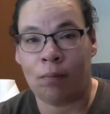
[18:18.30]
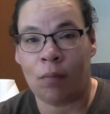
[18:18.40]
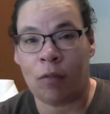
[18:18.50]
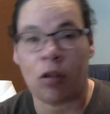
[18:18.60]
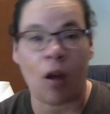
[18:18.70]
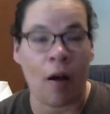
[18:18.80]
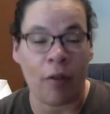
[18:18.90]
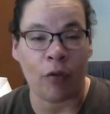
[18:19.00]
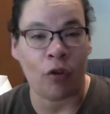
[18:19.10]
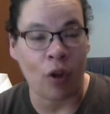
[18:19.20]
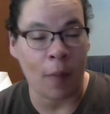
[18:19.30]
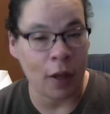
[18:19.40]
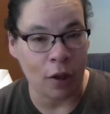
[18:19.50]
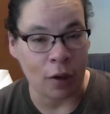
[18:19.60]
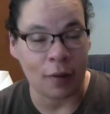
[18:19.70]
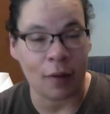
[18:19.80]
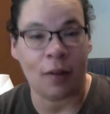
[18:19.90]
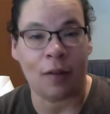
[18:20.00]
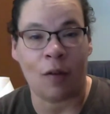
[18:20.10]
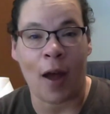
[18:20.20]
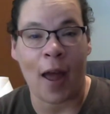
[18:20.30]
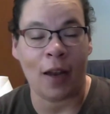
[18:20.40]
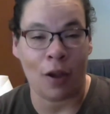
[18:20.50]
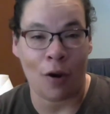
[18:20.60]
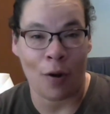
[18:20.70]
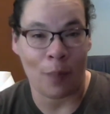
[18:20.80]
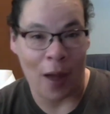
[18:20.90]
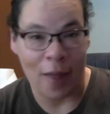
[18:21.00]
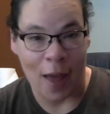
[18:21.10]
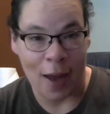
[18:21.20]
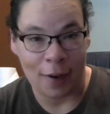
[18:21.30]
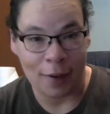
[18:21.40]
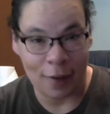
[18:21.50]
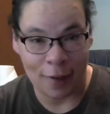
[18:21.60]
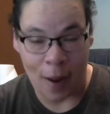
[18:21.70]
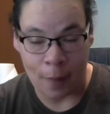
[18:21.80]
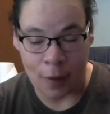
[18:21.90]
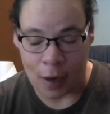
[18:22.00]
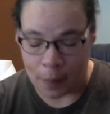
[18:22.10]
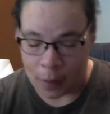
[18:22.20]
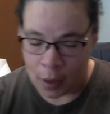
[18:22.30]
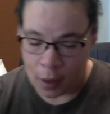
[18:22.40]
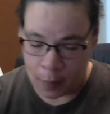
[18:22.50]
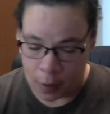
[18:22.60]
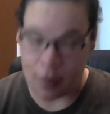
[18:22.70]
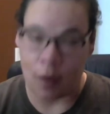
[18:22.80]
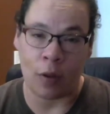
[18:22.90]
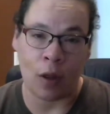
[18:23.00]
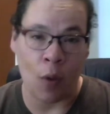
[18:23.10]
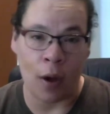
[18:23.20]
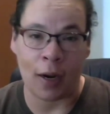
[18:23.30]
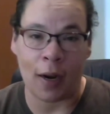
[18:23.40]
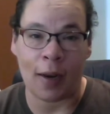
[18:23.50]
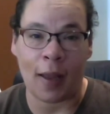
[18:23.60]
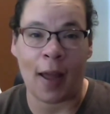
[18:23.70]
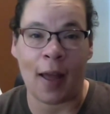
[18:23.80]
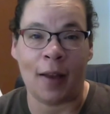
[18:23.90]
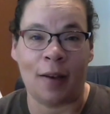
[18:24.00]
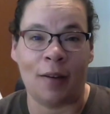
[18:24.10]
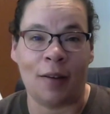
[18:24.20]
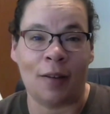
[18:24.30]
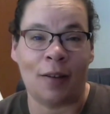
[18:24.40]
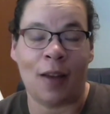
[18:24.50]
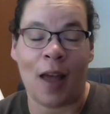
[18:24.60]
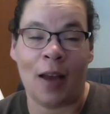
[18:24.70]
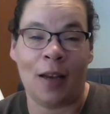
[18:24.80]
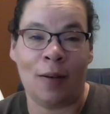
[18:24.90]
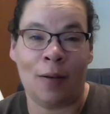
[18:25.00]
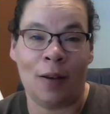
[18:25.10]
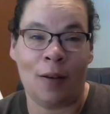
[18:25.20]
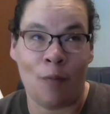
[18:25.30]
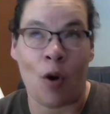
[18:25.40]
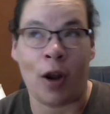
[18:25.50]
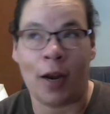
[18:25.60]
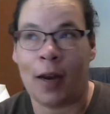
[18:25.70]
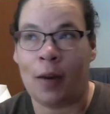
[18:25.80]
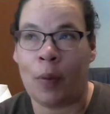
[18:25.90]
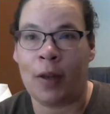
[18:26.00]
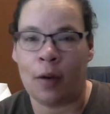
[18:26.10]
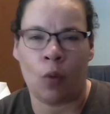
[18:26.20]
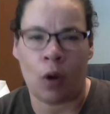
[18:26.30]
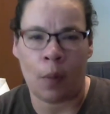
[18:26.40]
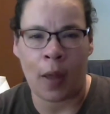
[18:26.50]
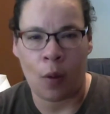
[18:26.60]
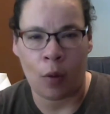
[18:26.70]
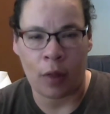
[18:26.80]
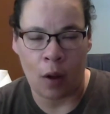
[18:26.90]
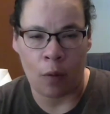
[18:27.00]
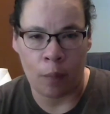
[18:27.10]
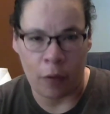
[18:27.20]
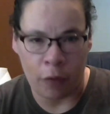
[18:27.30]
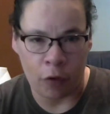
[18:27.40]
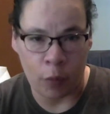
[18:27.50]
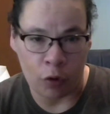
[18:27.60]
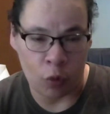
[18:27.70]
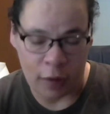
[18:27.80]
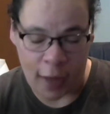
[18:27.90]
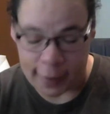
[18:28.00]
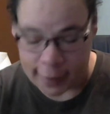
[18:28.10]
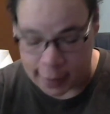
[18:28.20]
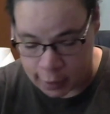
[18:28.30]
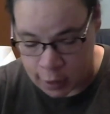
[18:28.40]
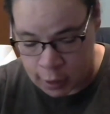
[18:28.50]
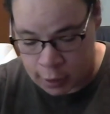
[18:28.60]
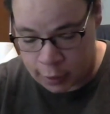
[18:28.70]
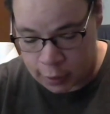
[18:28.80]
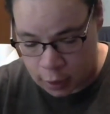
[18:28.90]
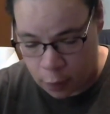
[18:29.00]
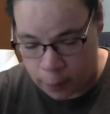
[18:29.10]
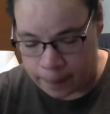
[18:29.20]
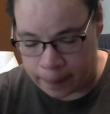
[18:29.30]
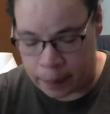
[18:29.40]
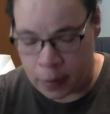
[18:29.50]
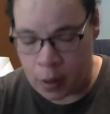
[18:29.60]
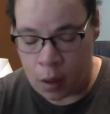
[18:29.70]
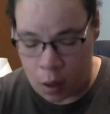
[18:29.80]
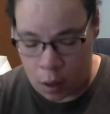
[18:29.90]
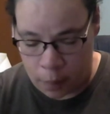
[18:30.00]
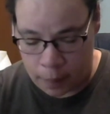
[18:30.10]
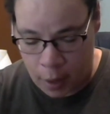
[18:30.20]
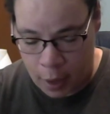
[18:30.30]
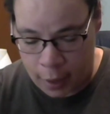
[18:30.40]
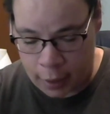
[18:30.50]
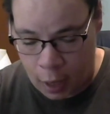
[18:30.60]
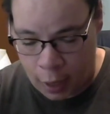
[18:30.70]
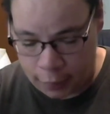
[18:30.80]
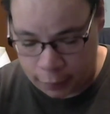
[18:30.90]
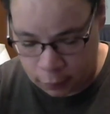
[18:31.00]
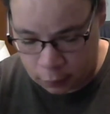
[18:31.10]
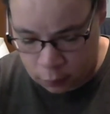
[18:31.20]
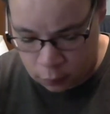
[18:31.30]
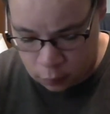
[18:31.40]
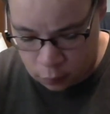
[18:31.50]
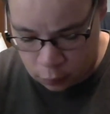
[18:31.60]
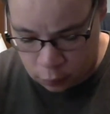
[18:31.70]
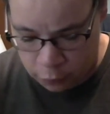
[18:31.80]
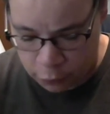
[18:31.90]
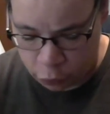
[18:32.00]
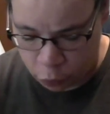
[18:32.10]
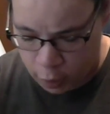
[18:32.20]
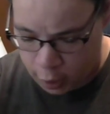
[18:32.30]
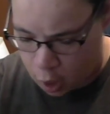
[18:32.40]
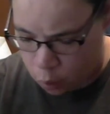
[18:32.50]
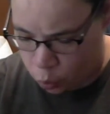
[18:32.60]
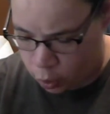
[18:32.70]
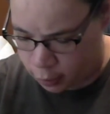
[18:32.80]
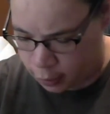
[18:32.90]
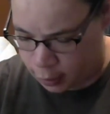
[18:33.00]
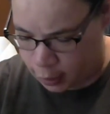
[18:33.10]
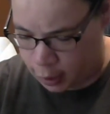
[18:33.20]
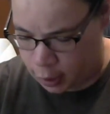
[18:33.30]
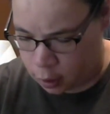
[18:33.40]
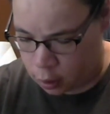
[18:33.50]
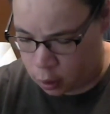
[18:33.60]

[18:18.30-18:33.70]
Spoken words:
saw the first time I looked. So I had to go and buy that, snapped it up, because I really wanted it, and I wanted it but didn't want to pay what the first person was asking. So I got, the first one I got was the